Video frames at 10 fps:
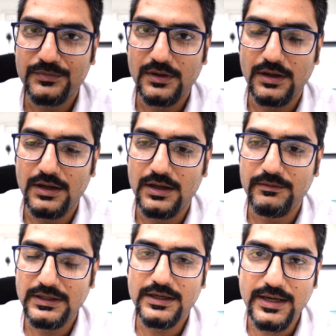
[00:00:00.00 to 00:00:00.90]

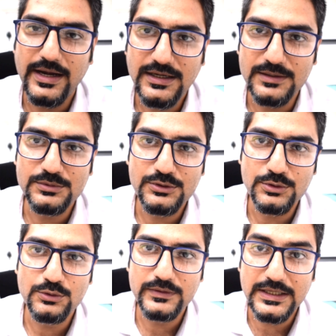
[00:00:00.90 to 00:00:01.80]
when the client comes to
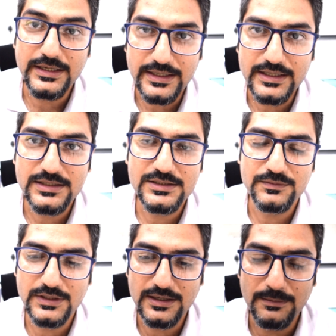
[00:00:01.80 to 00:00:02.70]
you with a case,
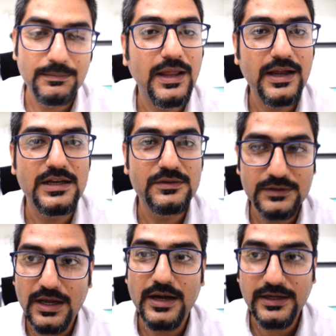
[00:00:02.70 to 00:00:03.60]
with the compliance, with
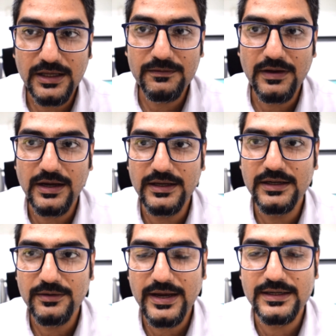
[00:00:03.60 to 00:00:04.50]
the ITR
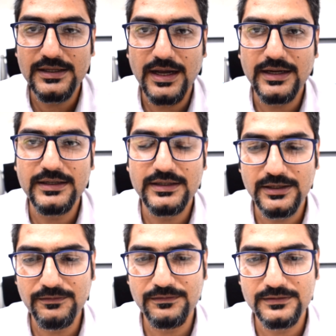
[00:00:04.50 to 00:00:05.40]
filing, right, and
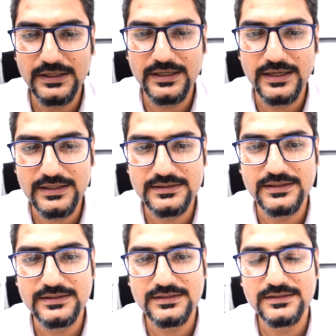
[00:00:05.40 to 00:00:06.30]
if the case
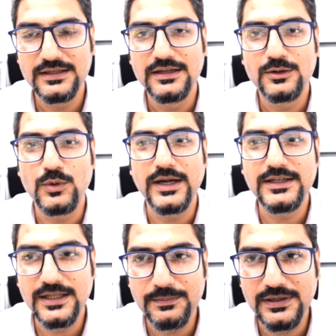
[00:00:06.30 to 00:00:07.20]
is
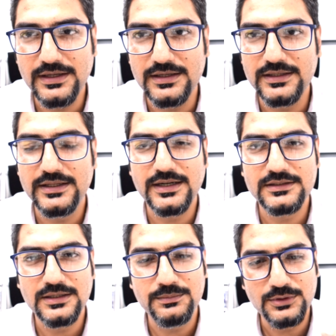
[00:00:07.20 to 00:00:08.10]
quite typical, there are
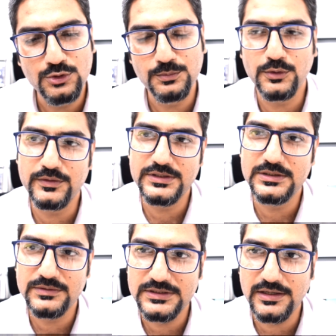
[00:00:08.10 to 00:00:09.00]
some new
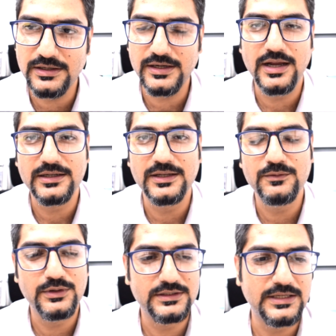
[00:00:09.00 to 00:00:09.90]
provisions which are attracting.
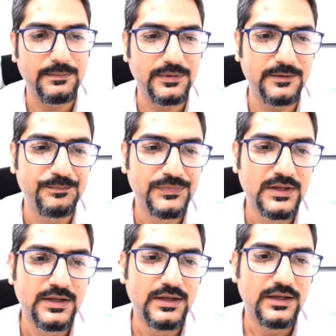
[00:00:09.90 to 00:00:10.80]
For example,
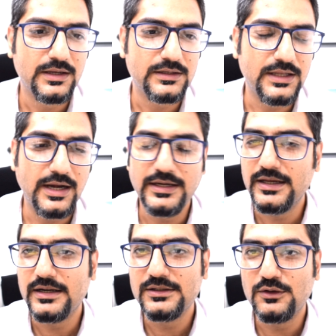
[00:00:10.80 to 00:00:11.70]
the
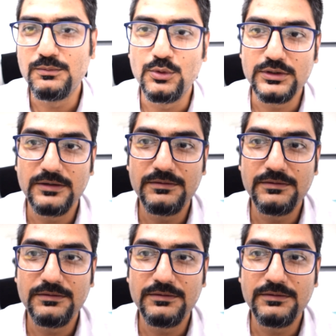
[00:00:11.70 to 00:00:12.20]
ITR is of more than